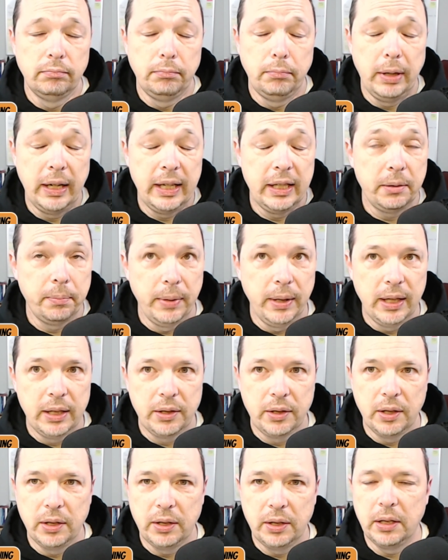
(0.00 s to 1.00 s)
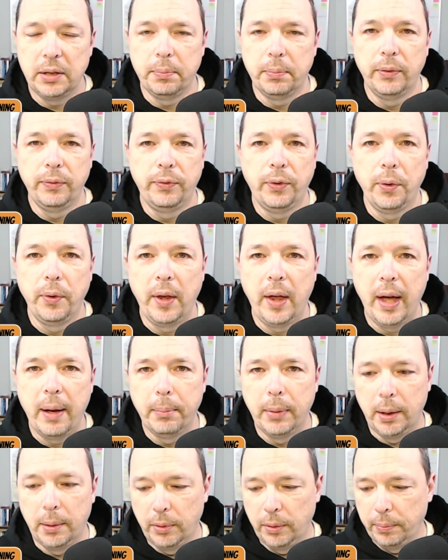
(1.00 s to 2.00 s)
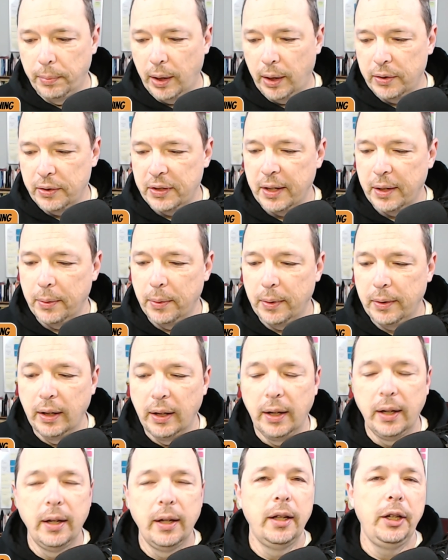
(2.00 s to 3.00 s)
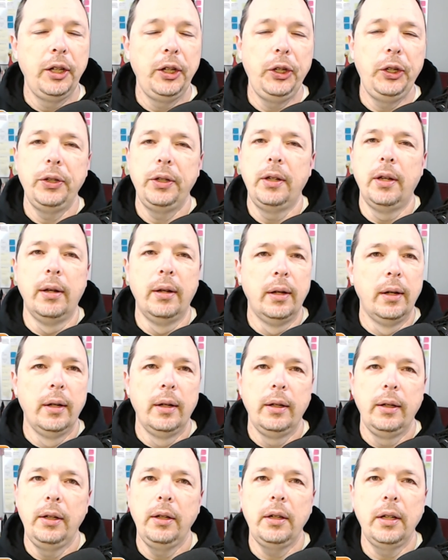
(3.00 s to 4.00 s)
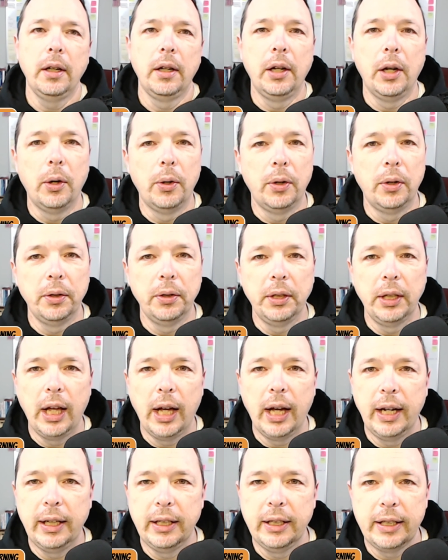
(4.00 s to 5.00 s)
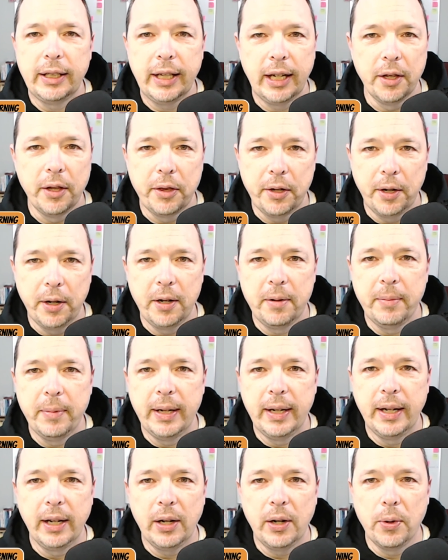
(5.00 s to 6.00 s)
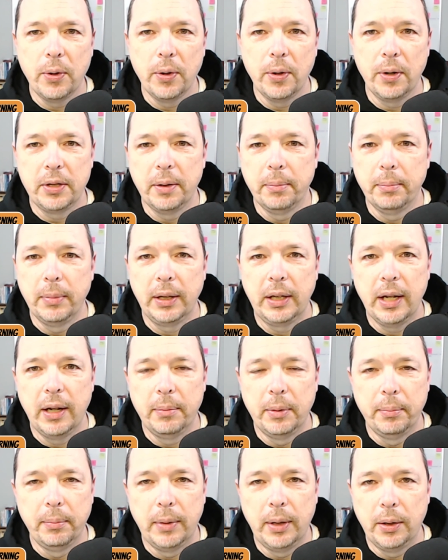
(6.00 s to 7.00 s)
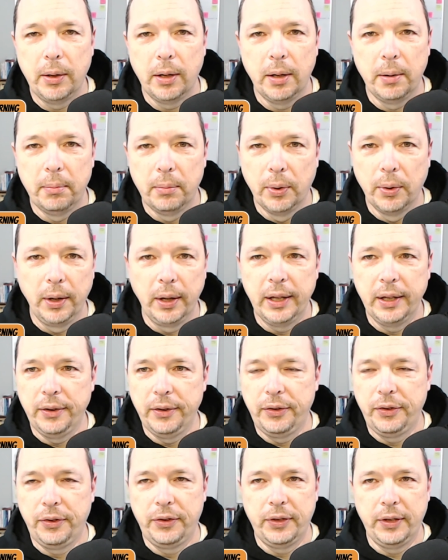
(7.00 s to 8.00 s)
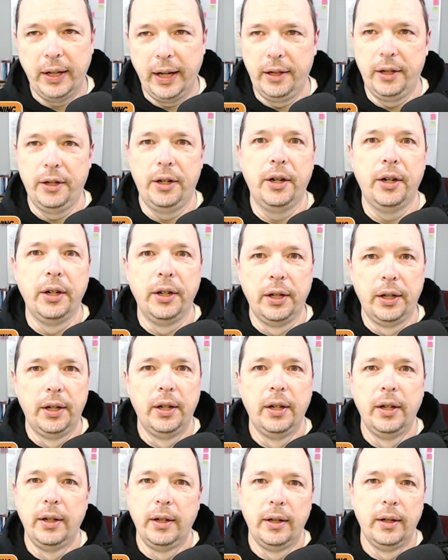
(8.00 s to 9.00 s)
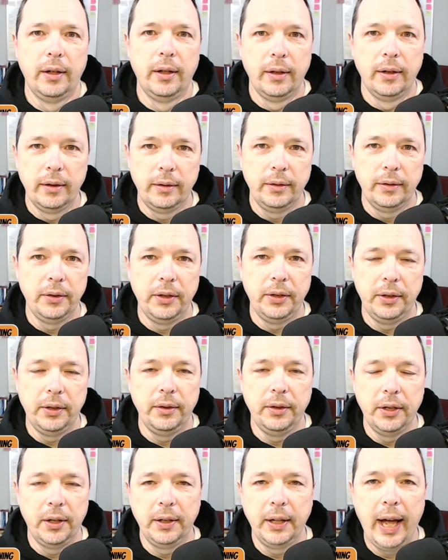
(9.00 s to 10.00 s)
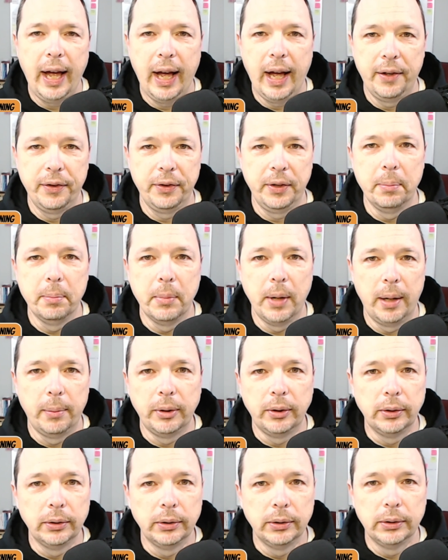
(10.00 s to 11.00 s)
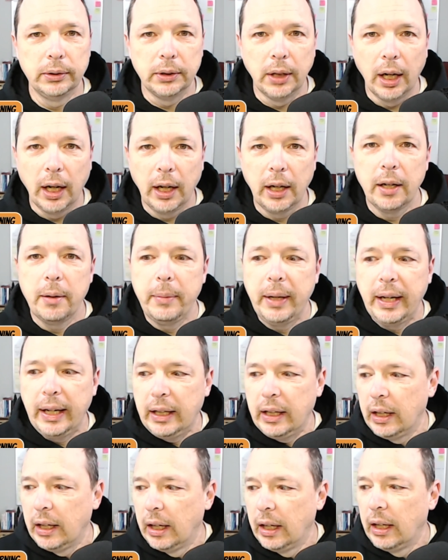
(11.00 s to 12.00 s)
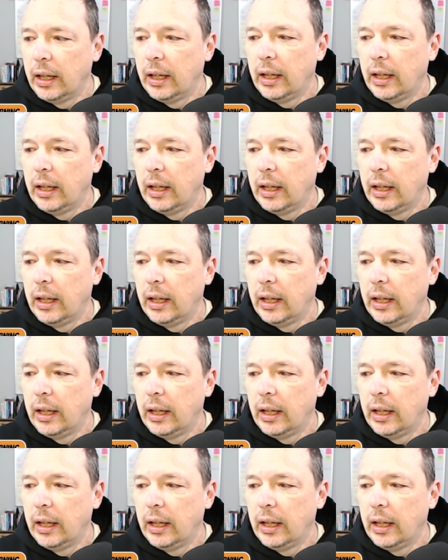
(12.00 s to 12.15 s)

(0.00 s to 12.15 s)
based businesses before that bubble burst. There were you you could go online and take a 30 minute course and become a, mo- a mortgage seller d- during the housing bubble, right? I mean,